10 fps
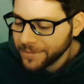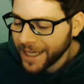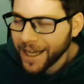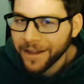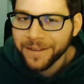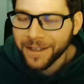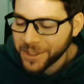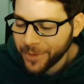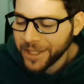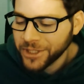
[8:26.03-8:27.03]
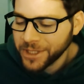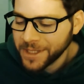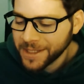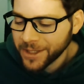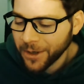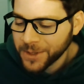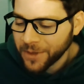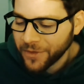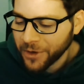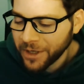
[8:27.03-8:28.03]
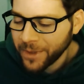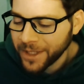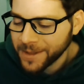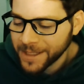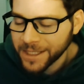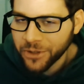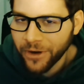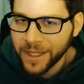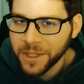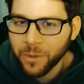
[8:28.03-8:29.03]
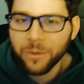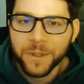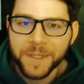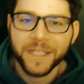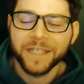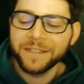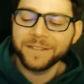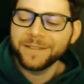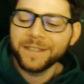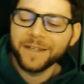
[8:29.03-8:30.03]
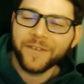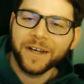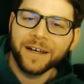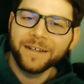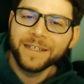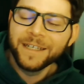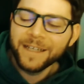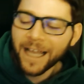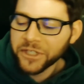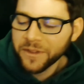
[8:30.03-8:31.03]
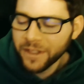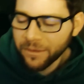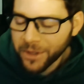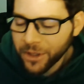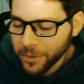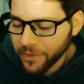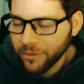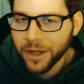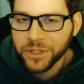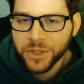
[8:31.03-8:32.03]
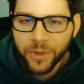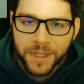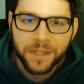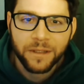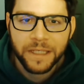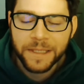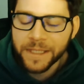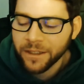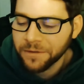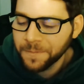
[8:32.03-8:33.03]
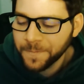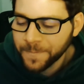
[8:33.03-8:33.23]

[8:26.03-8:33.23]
yeah, the expansion starts in 30 minutes. That's crazy. Well, we'll see. If actually, I think they've been good with launches recently. So